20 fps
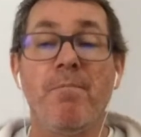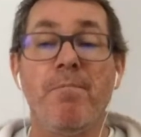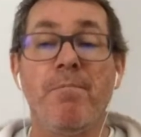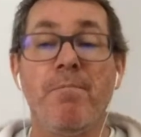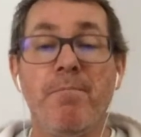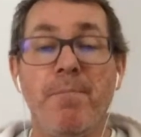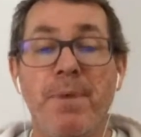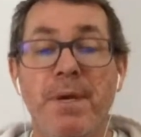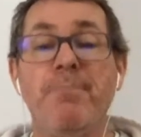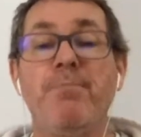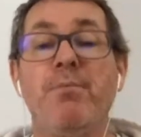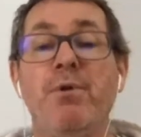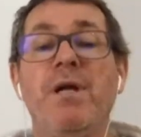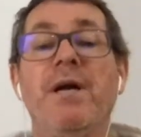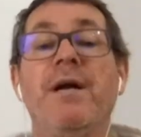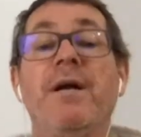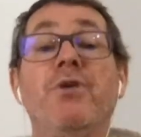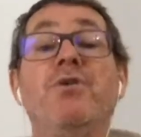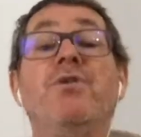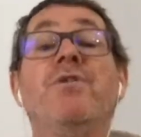People
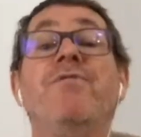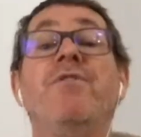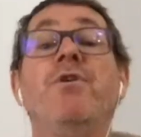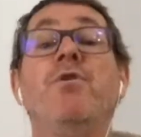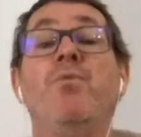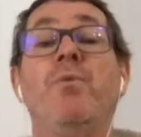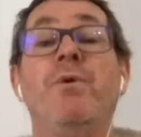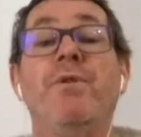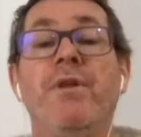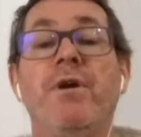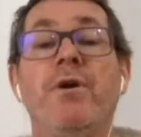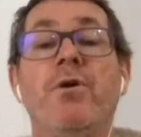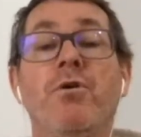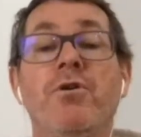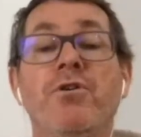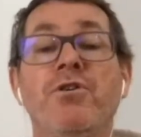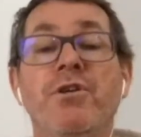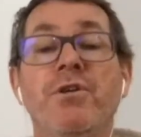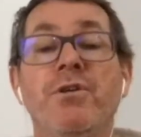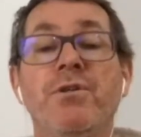are going to vote with their
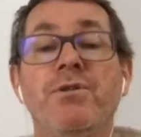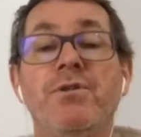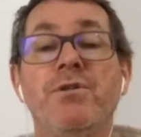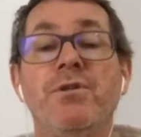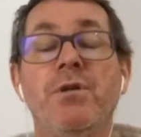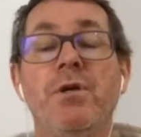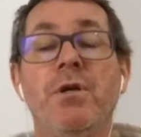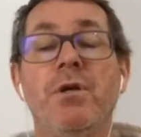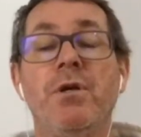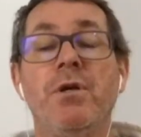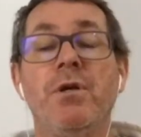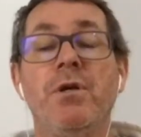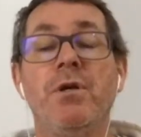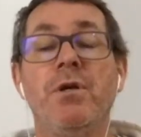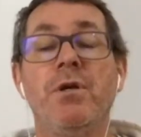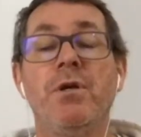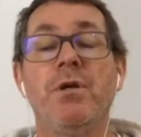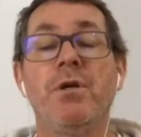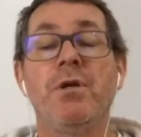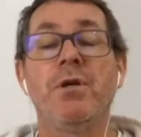conscience.
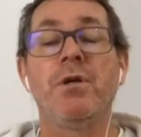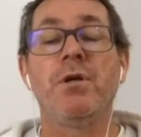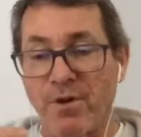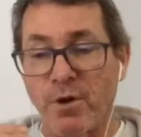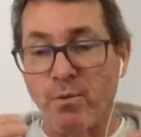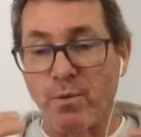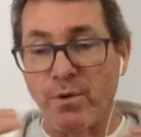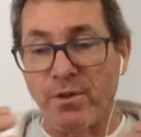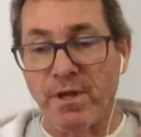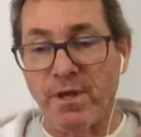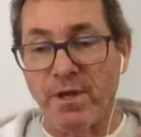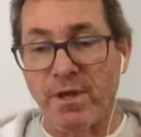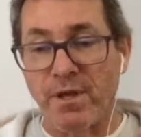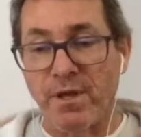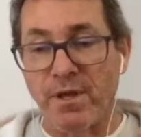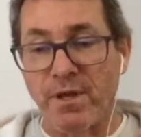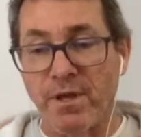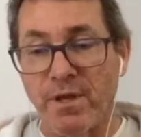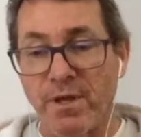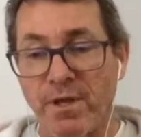People are going to vote with their
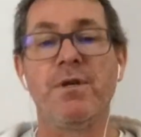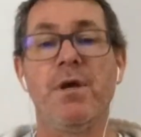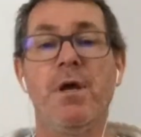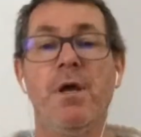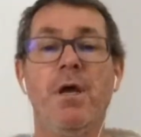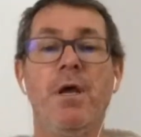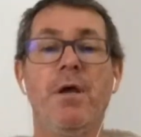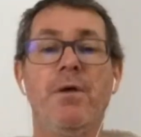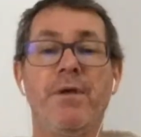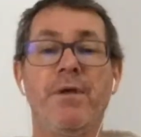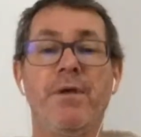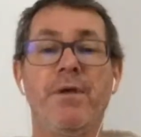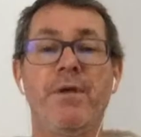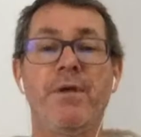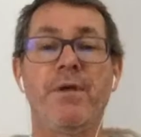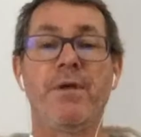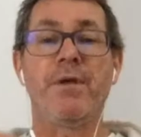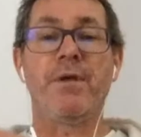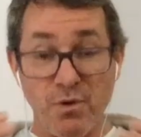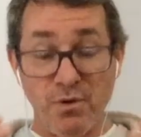beliefs. They're going
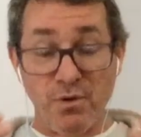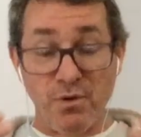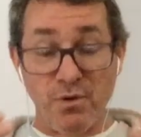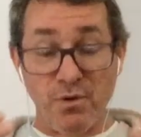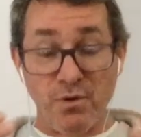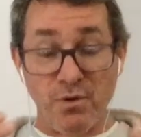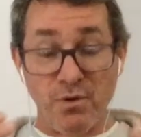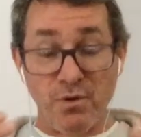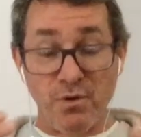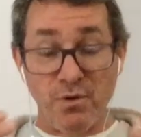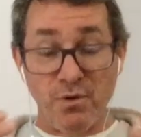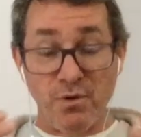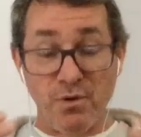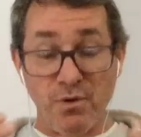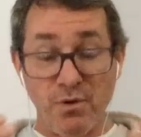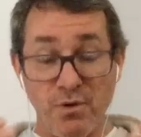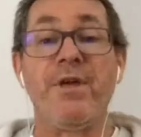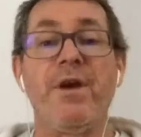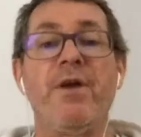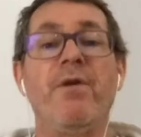to move forward
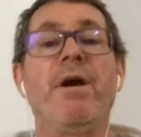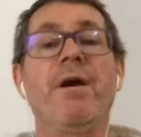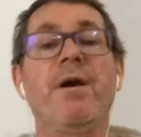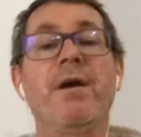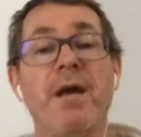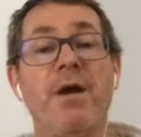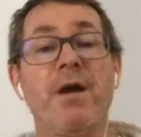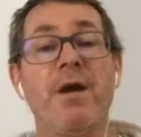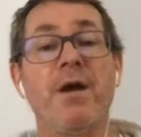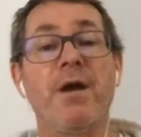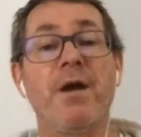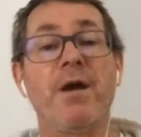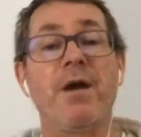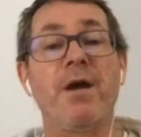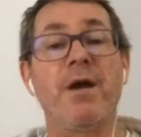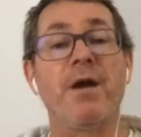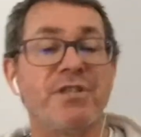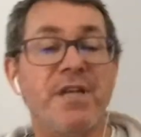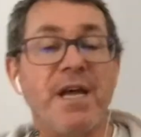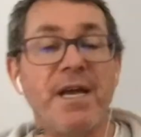with their current
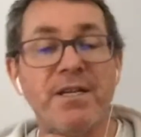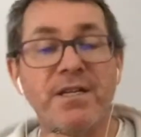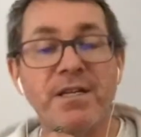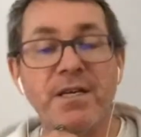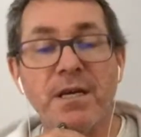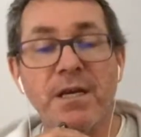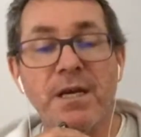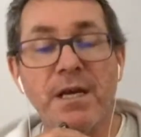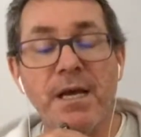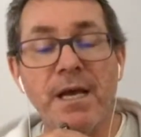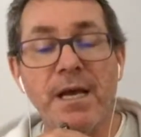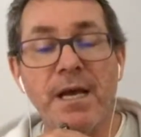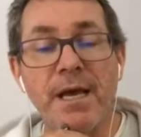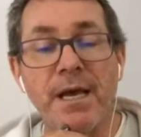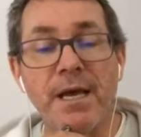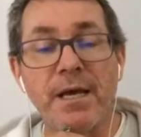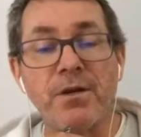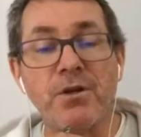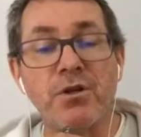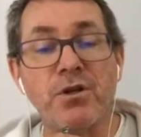understanding.
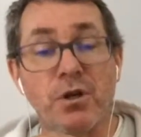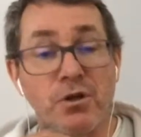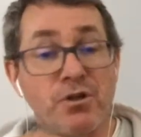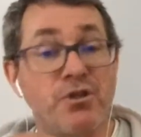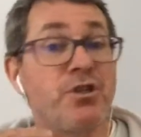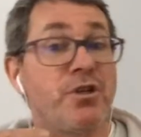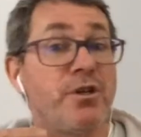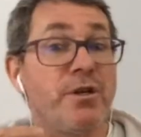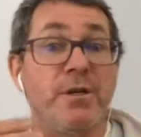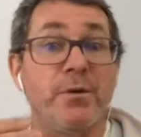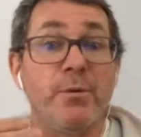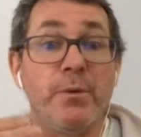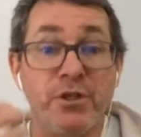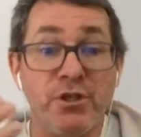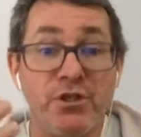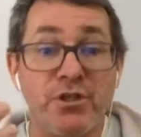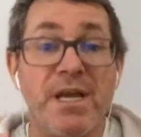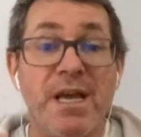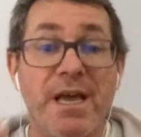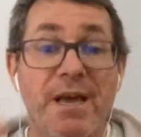And consequently, we
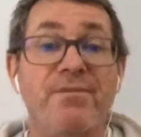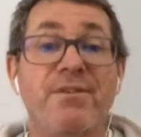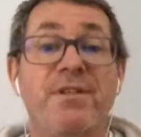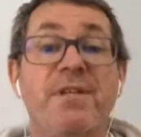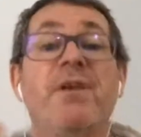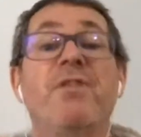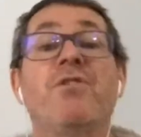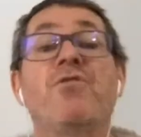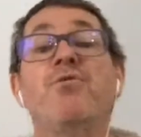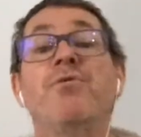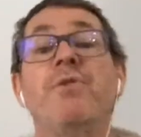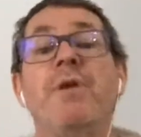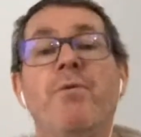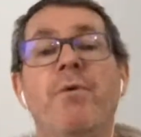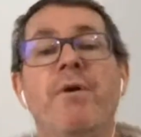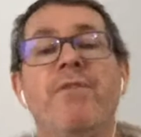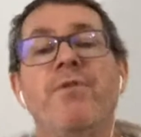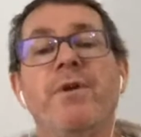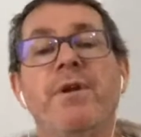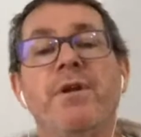just have to get through that
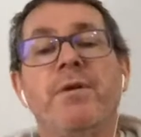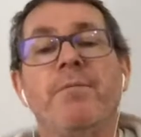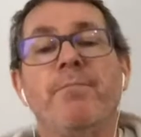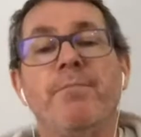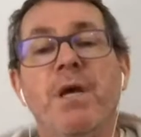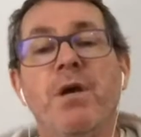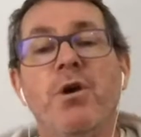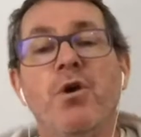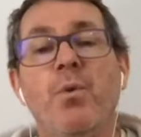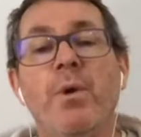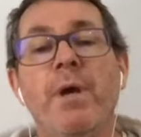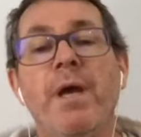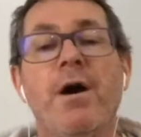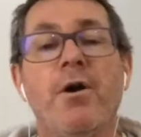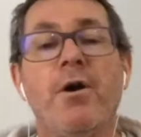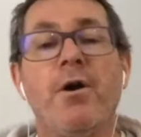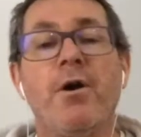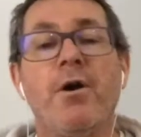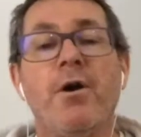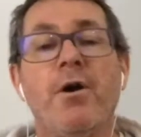referendum. We
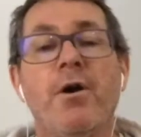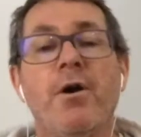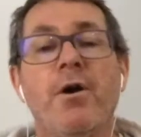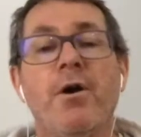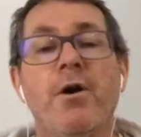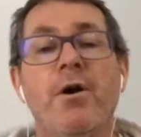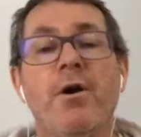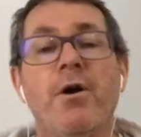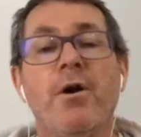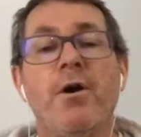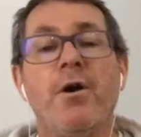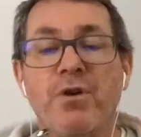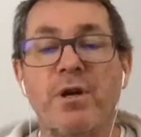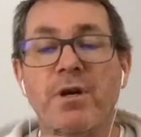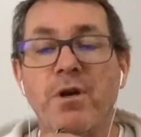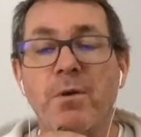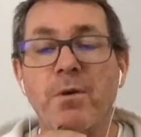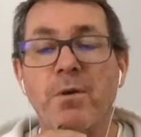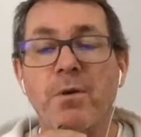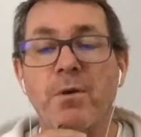are all
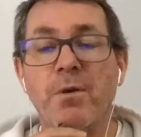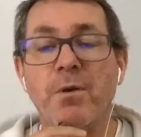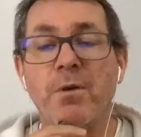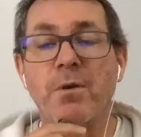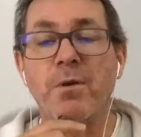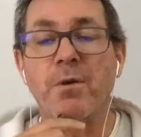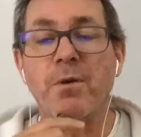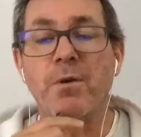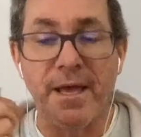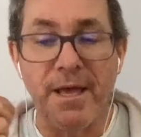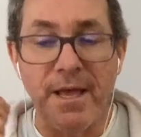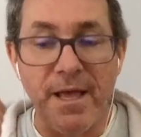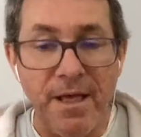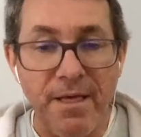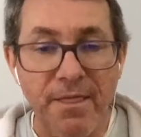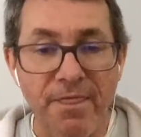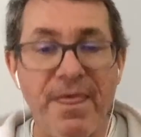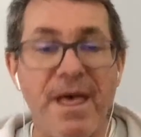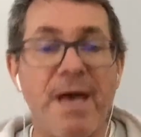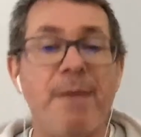hamstrung by
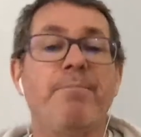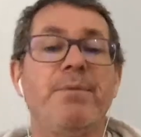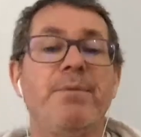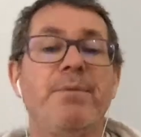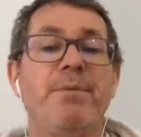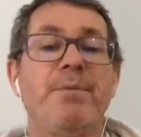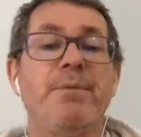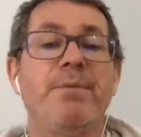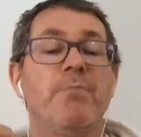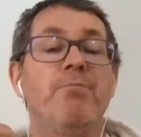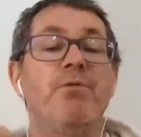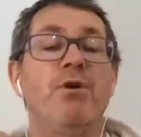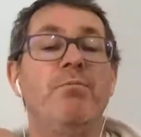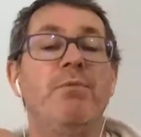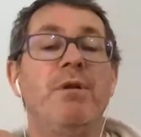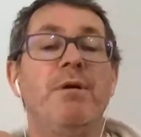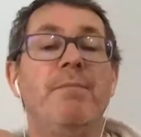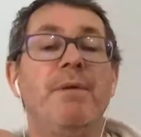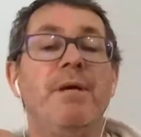that particular problem.